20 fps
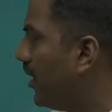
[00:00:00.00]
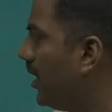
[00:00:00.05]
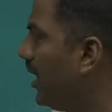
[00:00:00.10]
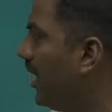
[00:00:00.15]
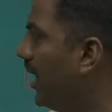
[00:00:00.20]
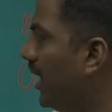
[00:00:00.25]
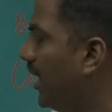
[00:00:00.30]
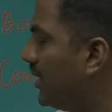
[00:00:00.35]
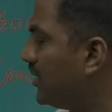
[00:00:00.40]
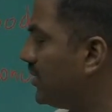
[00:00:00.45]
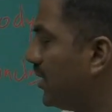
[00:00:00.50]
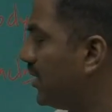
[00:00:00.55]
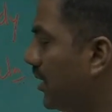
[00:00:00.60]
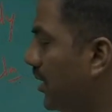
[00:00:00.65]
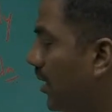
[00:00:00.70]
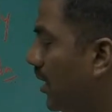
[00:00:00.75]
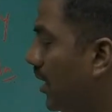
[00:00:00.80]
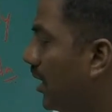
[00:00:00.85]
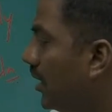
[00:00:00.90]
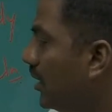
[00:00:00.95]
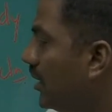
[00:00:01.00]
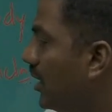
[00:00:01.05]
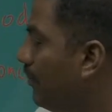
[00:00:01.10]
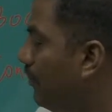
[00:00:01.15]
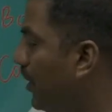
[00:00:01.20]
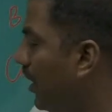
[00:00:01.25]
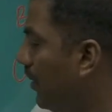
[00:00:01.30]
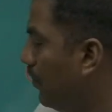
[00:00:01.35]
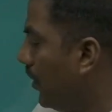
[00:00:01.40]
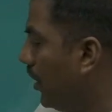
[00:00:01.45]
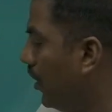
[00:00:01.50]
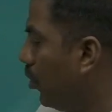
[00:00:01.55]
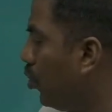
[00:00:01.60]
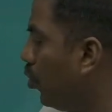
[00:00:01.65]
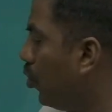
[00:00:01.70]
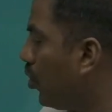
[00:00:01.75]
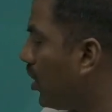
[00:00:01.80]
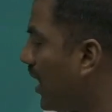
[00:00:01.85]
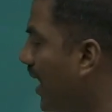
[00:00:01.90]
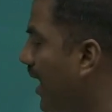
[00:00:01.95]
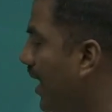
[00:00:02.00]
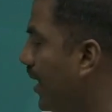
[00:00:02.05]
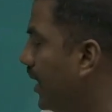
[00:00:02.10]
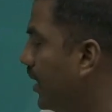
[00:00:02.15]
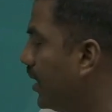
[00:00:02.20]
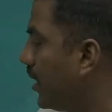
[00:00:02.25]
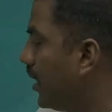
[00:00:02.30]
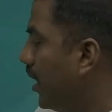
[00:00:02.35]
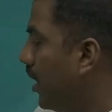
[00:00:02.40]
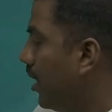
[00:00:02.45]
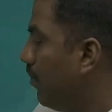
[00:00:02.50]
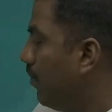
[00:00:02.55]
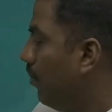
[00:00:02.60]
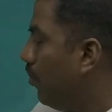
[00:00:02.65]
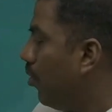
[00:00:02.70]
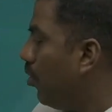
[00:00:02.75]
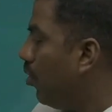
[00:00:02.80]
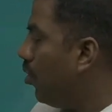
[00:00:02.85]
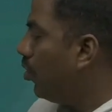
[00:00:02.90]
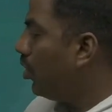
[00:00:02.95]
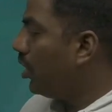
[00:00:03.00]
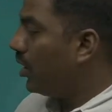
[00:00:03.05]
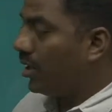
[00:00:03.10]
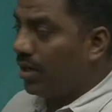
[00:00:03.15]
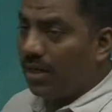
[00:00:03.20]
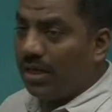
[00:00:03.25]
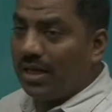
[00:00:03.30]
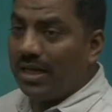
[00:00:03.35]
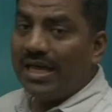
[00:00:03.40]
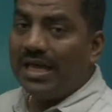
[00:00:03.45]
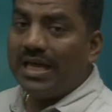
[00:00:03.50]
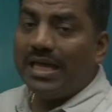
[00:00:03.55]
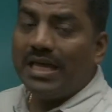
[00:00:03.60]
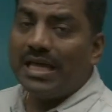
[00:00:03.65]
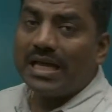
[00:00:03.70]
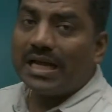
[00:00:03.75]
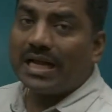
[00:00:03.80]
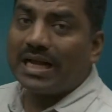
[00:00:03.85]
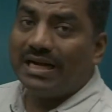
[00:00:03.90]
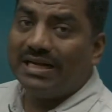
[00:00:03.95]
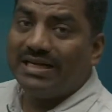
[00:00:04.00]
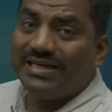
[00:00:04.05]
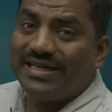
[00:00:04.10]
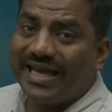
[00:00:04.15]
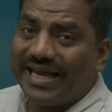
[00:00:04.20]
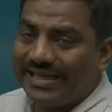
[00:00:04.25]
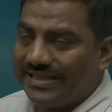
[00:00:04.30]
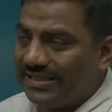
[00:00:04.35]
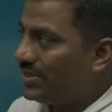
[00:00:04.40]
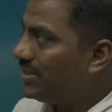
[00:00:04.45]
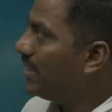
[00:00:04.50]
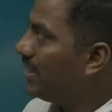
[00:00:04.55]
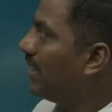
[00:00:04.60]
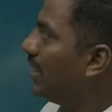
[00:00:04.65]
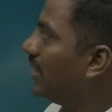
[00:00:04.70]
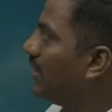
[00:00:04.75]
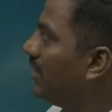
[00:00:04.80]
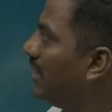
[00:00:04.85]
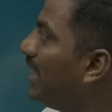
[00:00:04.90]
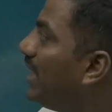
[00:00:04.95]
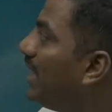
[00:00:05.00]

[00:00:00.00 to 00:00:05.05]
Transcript: is the people who write more context, that